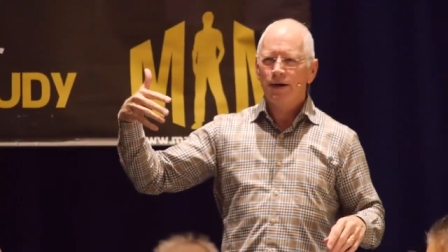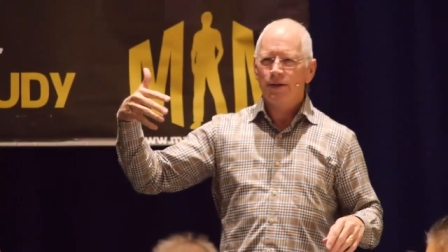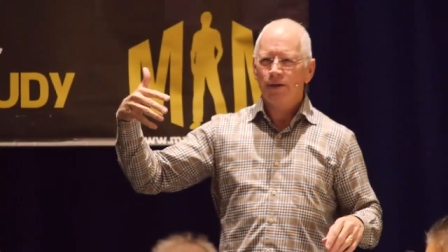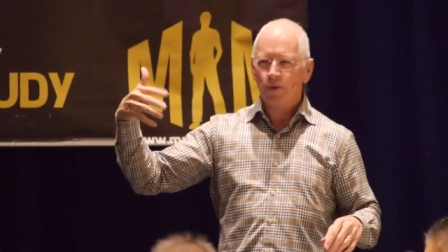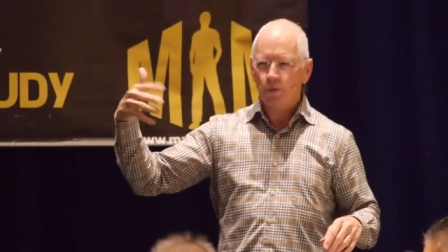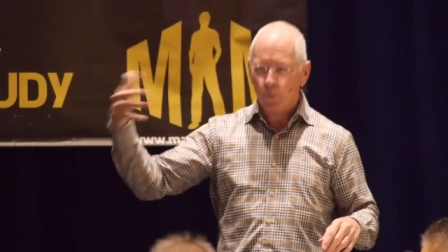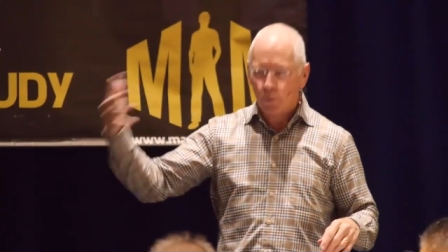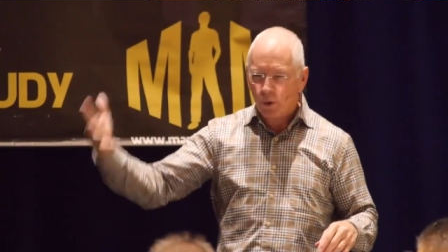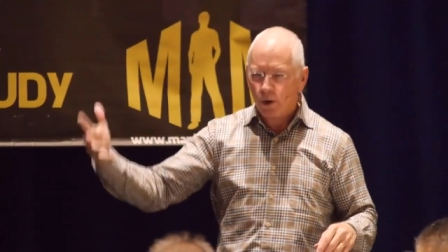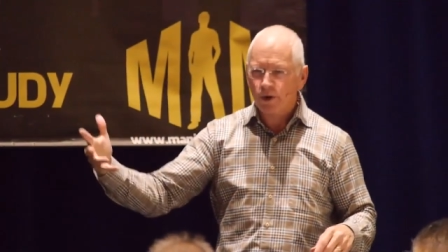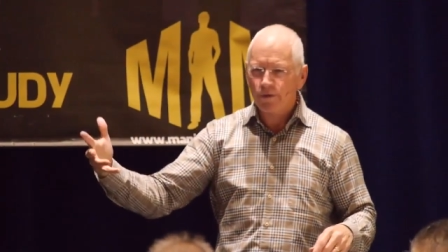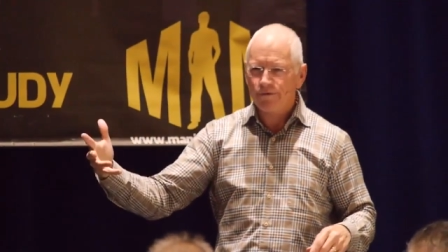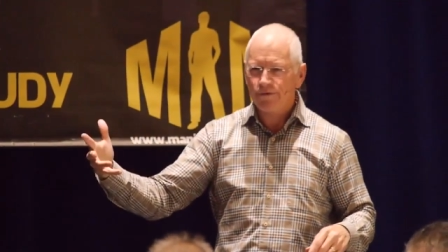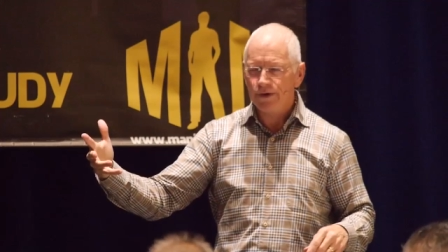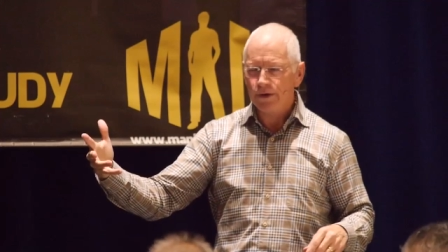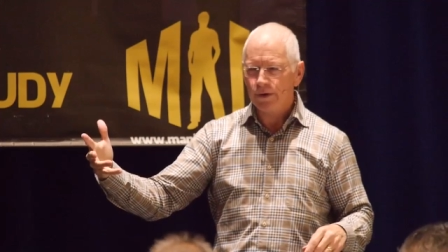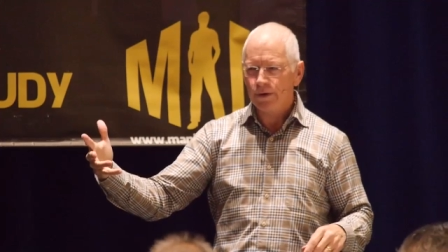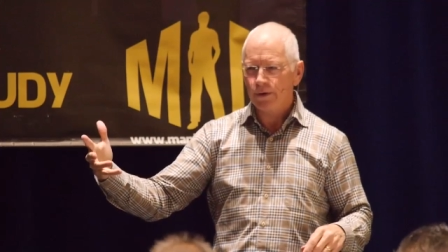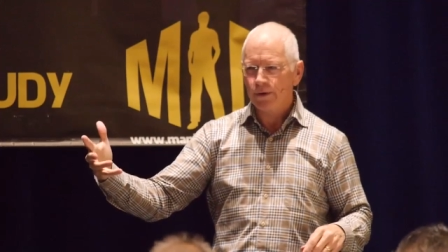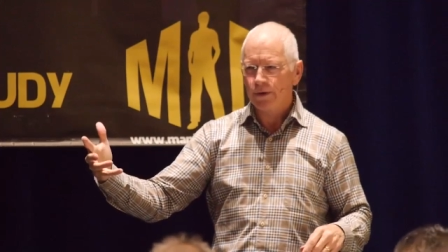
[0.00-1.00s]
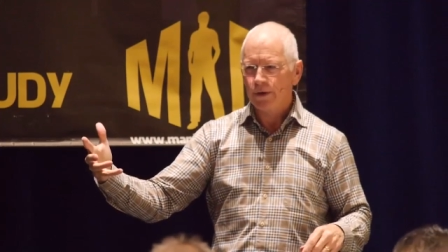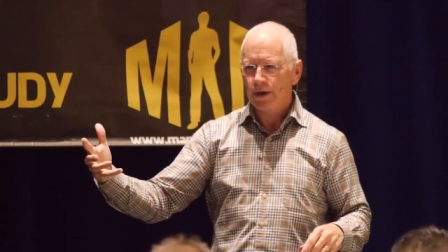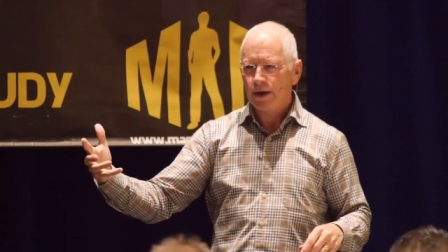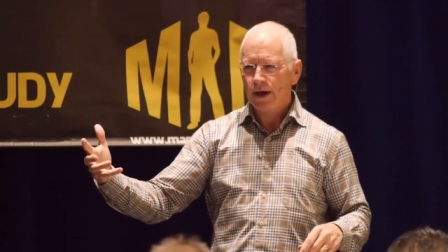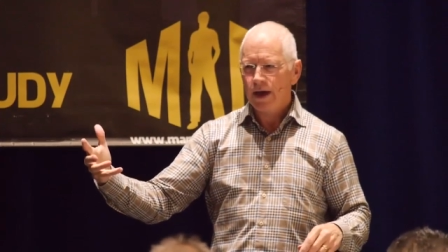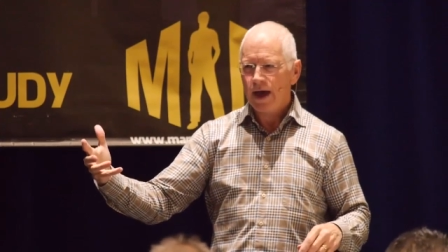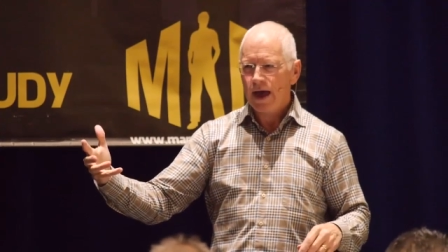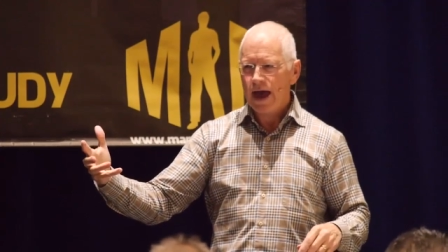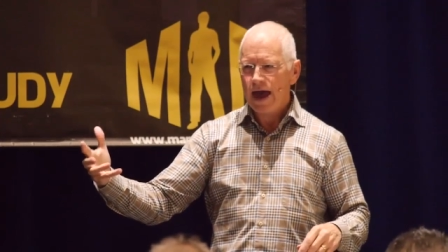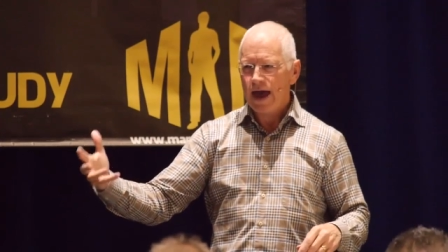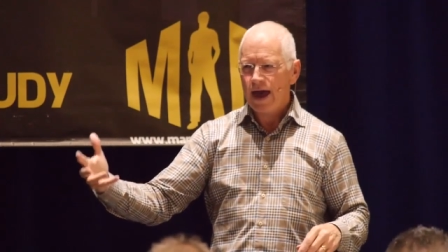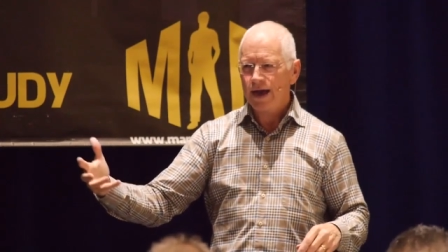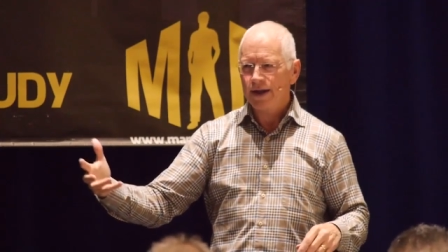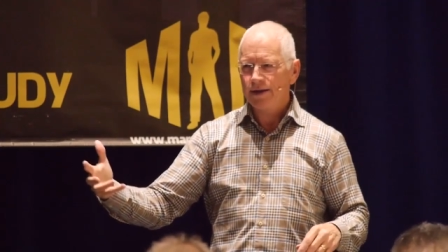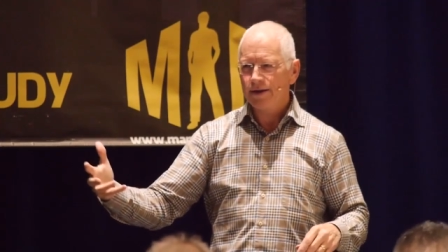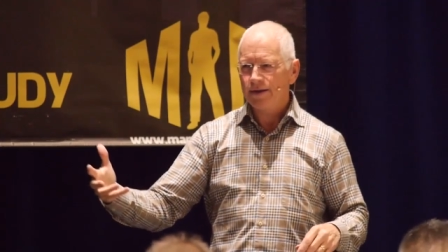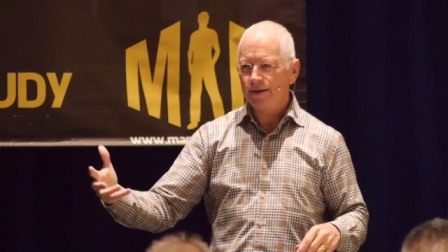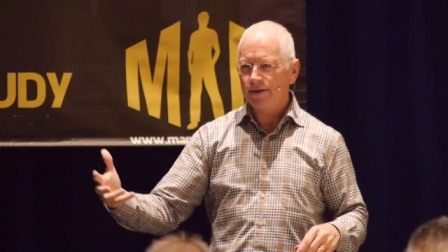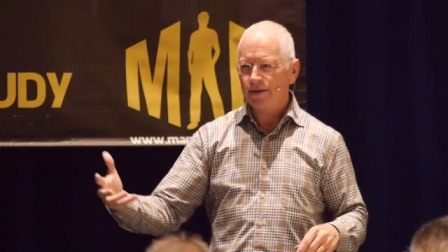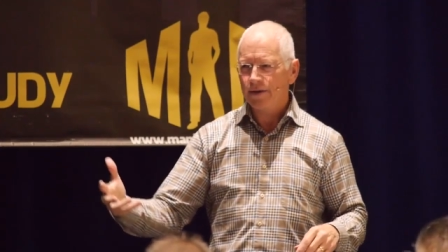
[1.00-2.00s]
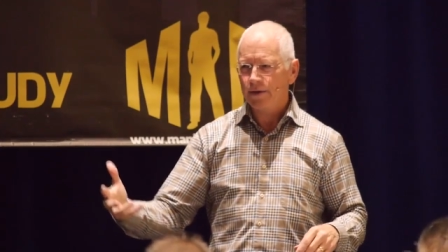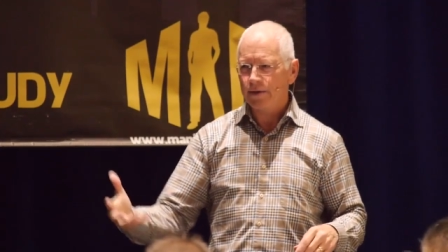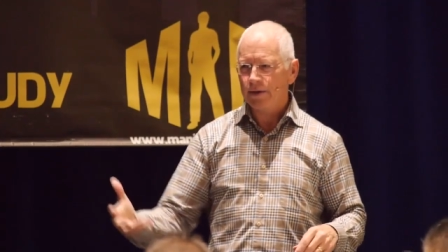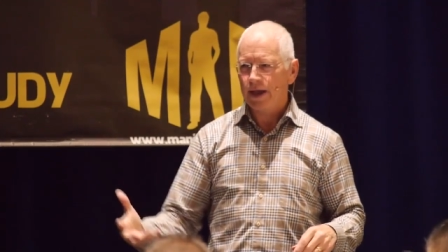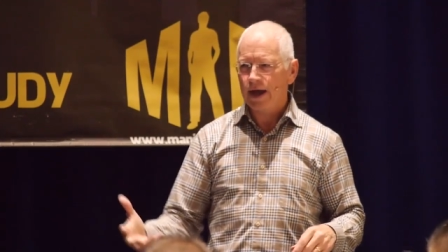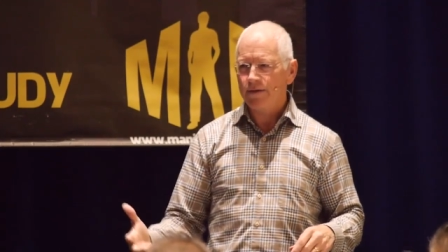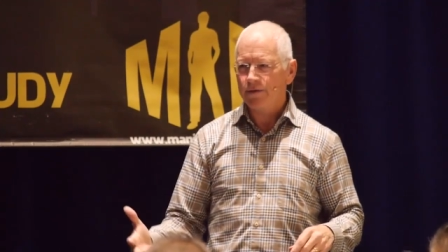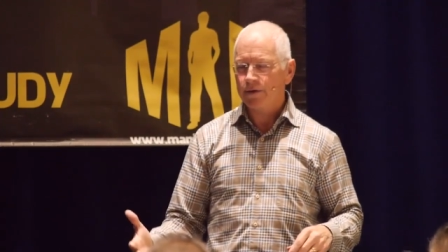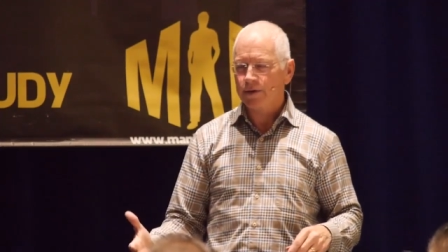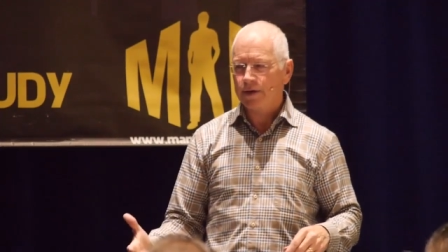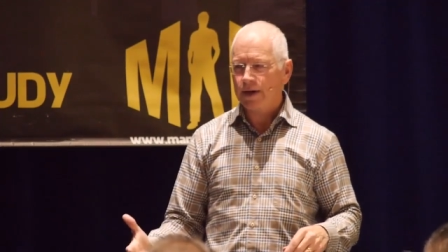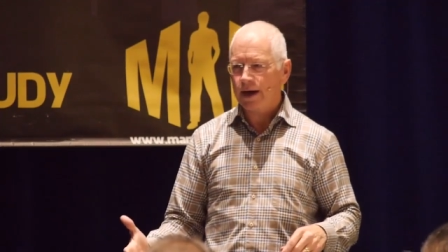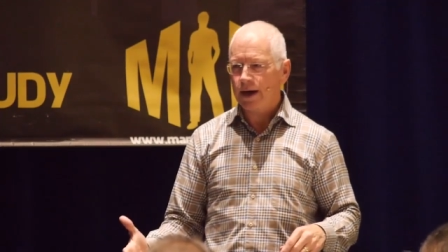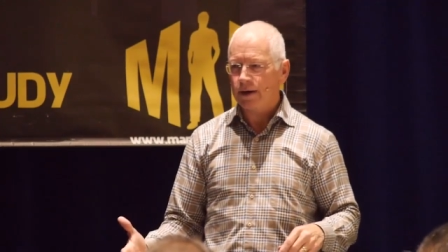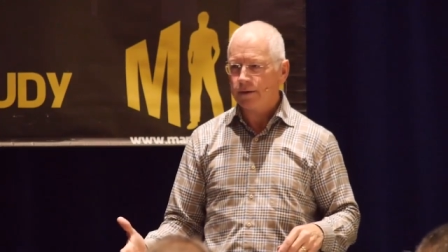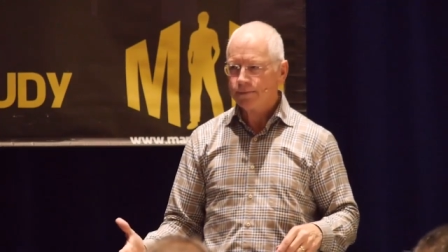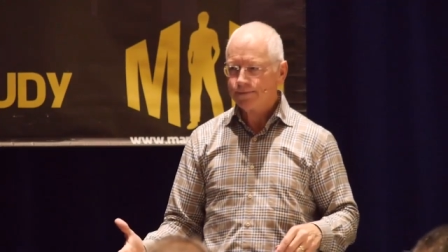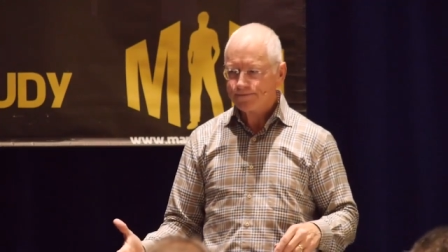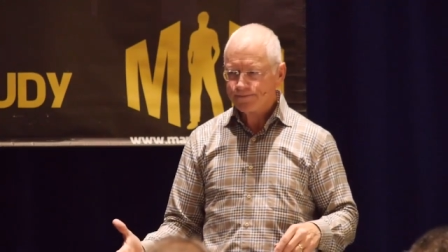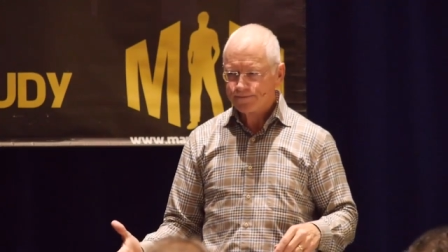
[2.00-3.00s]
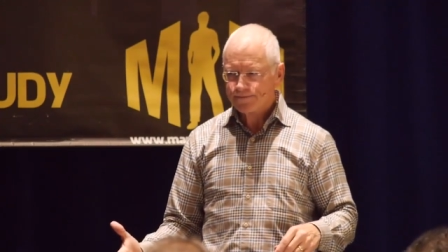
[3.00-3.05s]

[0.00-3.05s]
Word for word: this worldview, and this lifestyle.